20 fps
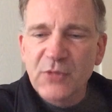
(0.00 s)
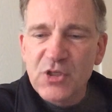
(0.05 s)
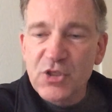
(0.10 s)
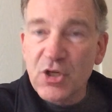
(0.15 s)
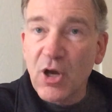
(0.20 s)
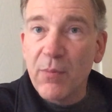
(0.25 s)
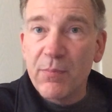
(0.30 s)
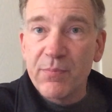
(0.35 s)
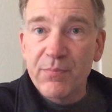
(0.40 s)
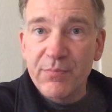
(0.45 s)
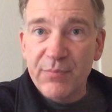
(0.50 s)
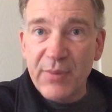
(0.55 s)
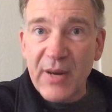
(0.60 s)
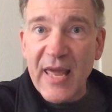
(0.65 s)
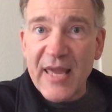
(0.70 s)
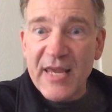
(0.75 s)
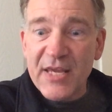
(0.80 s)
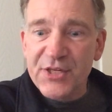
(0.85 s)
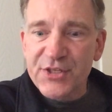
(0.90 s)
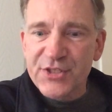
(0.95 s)
top
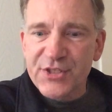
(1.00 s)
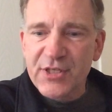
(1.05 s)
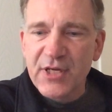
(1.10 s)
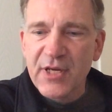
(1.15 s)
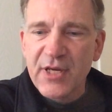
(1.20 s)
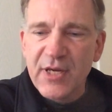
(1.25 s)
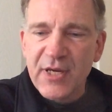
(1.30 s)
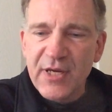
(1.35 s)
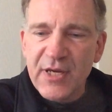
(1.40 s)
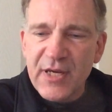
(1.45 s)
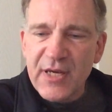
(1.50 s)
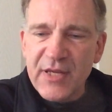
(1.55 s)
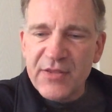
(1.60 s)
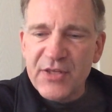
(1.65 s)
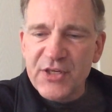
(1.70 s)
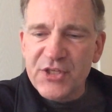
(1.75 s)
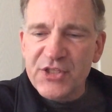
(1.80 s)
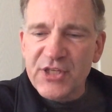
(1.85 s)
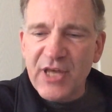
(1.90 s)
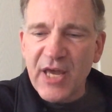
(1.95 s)
players in
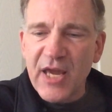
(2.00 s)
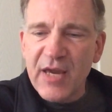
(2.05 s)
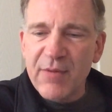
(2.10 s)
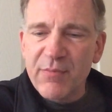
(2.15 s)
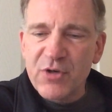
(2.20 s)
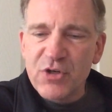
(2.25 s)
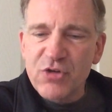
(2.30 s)
this side,